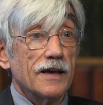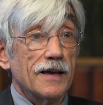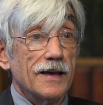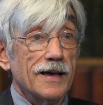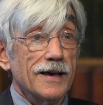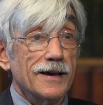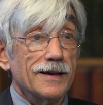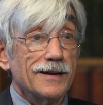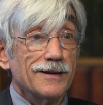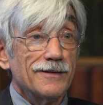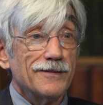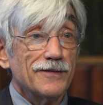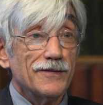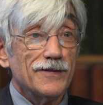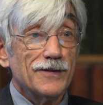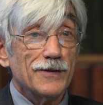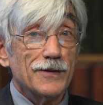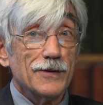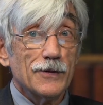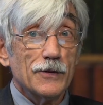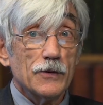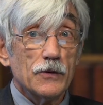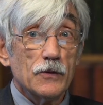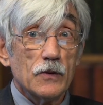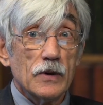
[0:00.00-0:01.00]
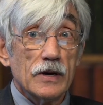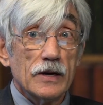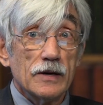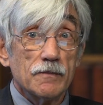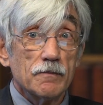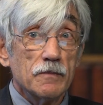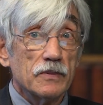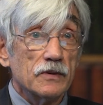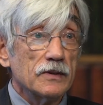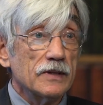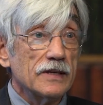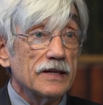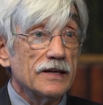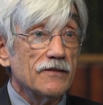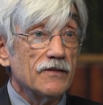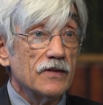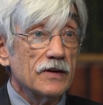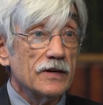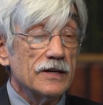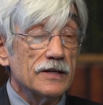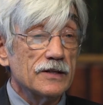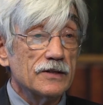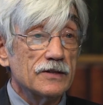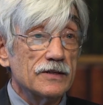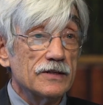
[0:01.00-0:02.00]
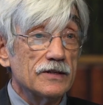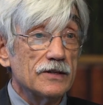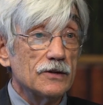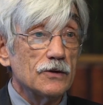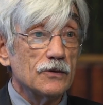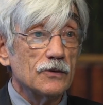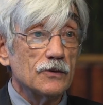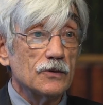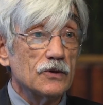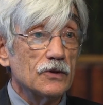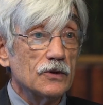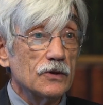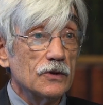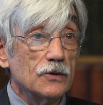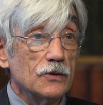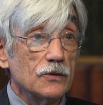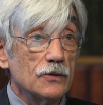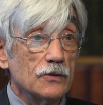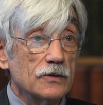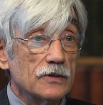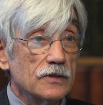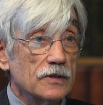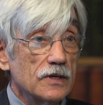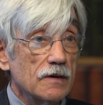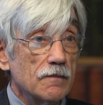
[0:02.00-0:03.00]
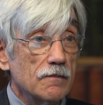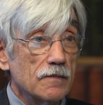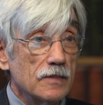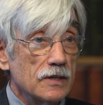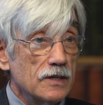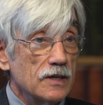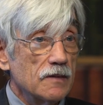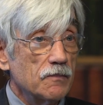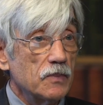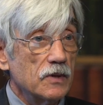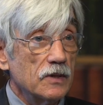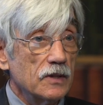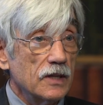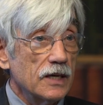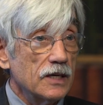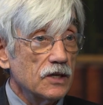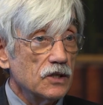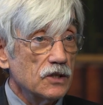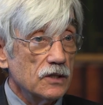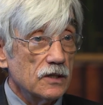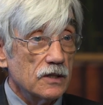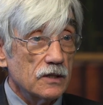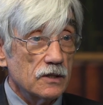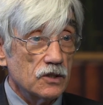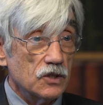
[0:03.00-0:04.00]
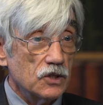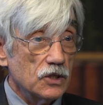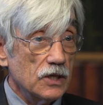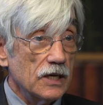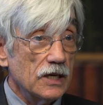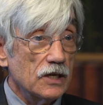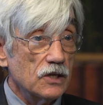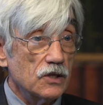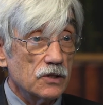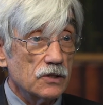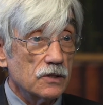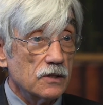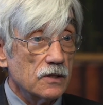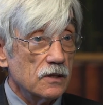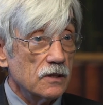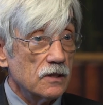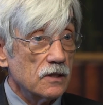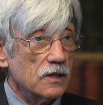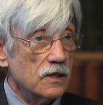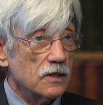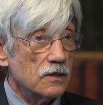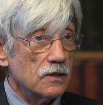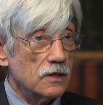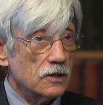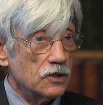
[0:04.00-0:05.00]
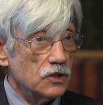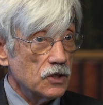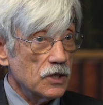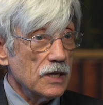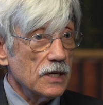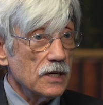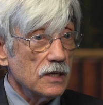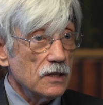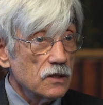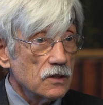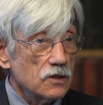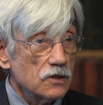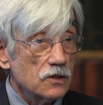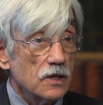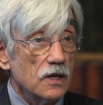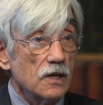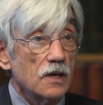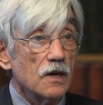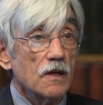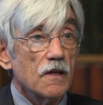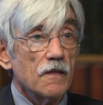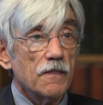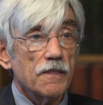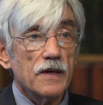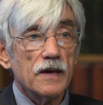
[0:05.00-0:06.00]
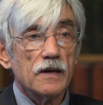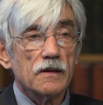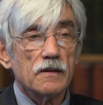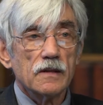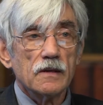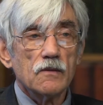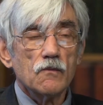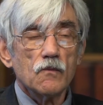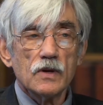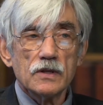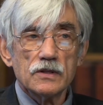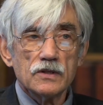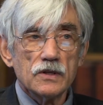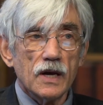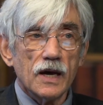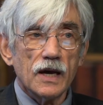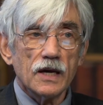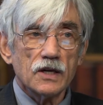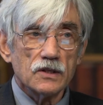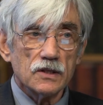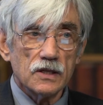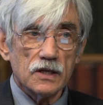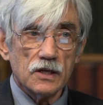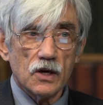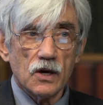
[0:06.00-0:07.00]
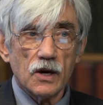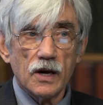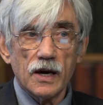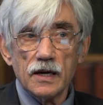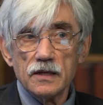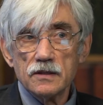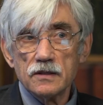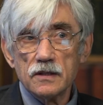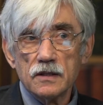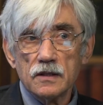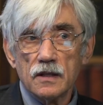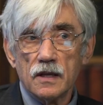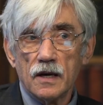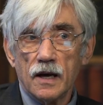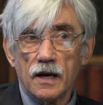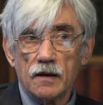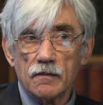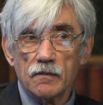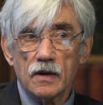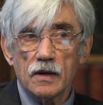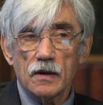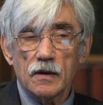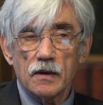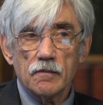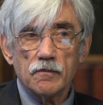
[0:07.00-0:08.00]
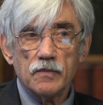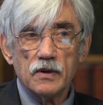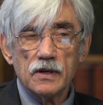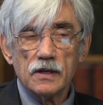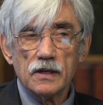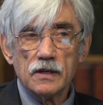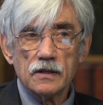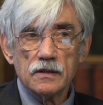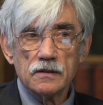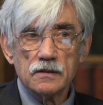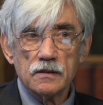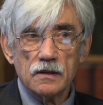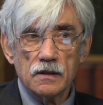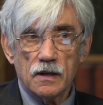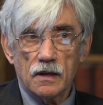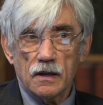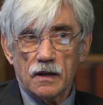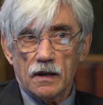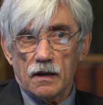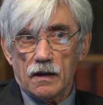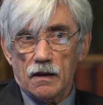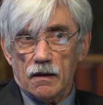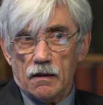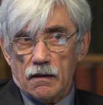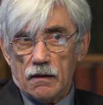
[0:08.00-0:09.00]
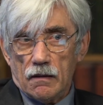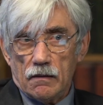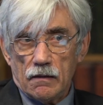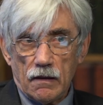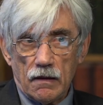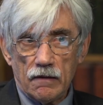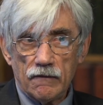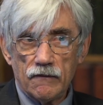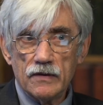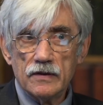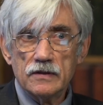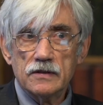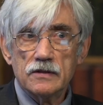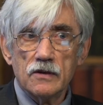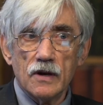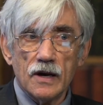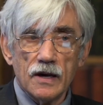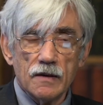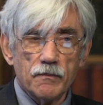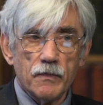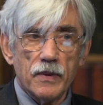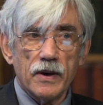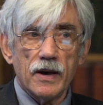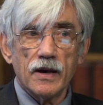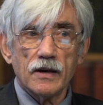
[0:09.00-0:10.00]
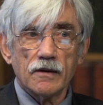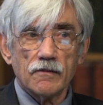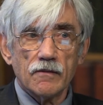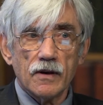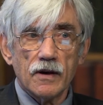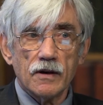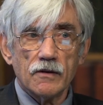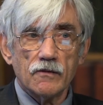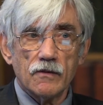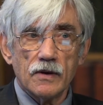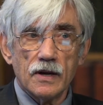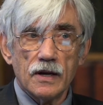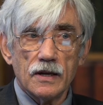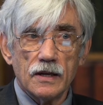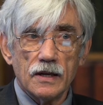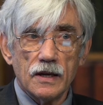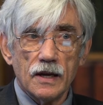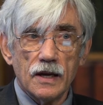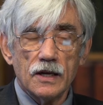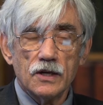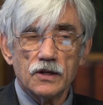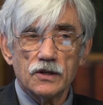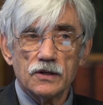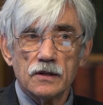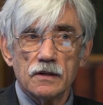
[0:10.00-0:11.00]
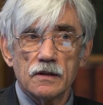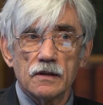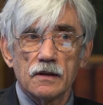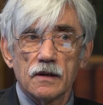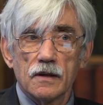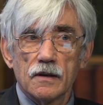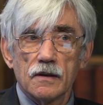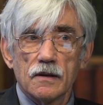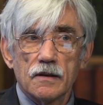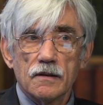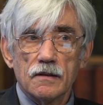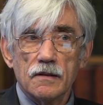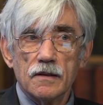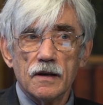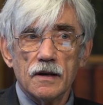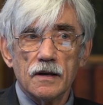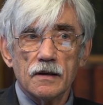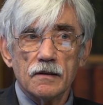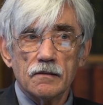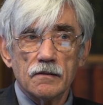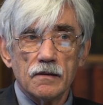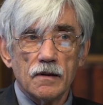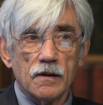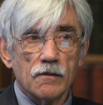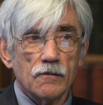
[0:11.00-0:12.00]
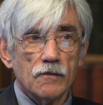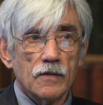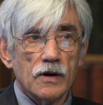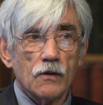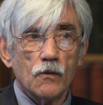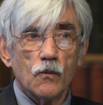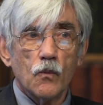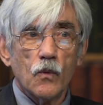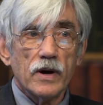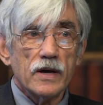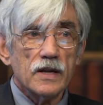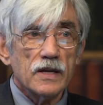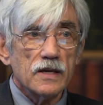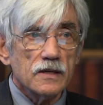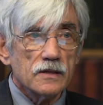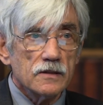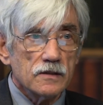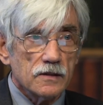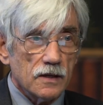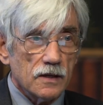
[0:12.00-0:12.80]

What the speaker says: and if you believe that it's due to some manipulation and changes in the genes, then what's actually causing that? Because if it's not background radiation, then, well, what is